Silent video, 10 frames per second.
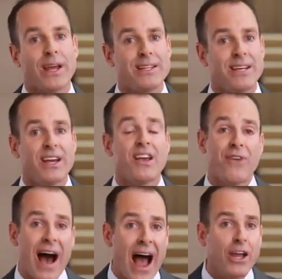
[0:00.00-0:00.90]
I can tell you, if
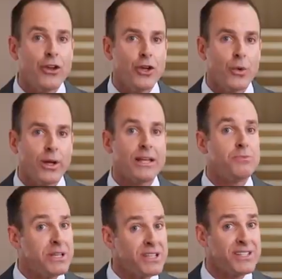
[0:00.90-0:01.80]
I can do it, as
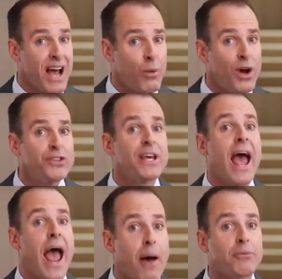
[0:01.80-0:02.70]
busy as I was,
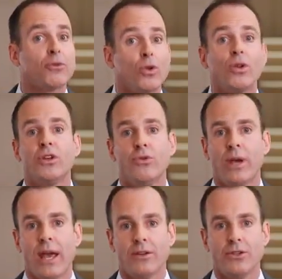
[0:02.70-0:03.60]
absolutely you
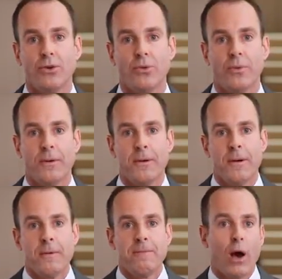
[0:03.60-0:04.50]
can too.
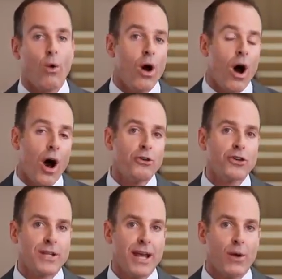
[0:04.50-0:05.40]
Now,
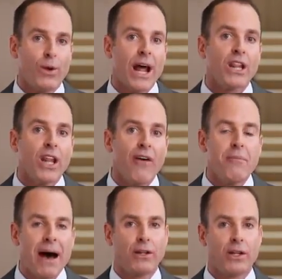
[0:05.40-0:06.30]
understand what I love
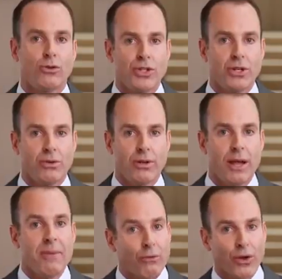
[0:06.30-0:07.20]
about Shield.
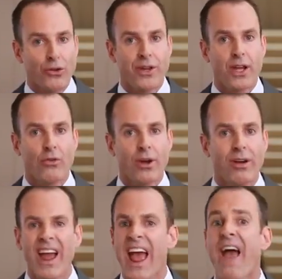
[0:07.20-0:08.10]
In my real estate
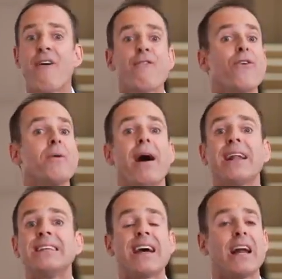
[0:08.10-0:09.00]
career,
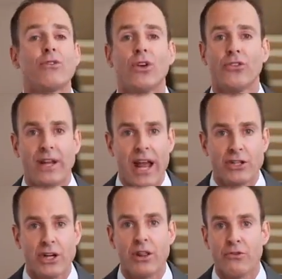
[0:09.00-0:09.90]
everybody's got a real estate
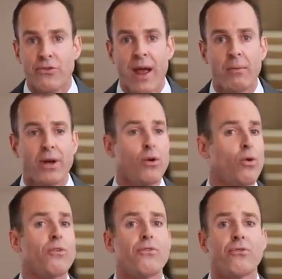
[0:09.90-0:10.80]
agent in their family
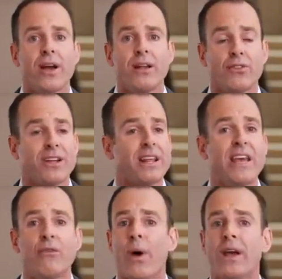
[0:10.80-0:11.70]
or a friend. It's like they
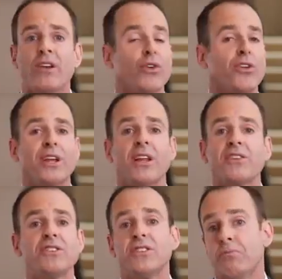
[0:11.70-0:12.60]
give away a real estate
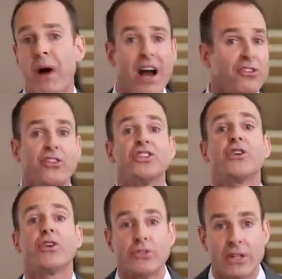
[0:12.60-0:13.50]
license in boxes of
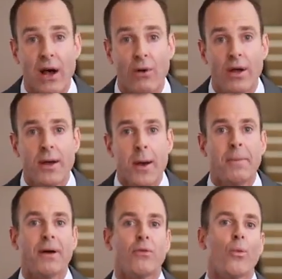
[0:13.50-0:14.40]
Cheerios now.
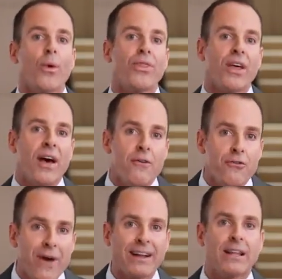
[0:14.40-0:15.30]
But with the
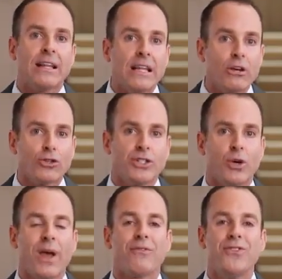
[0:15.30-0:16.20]
fact that in Legal
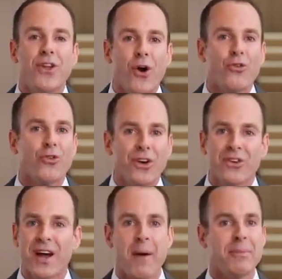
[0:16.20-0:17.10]
Shield, we have no real
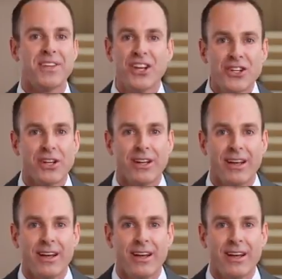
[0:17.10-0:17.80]
competition.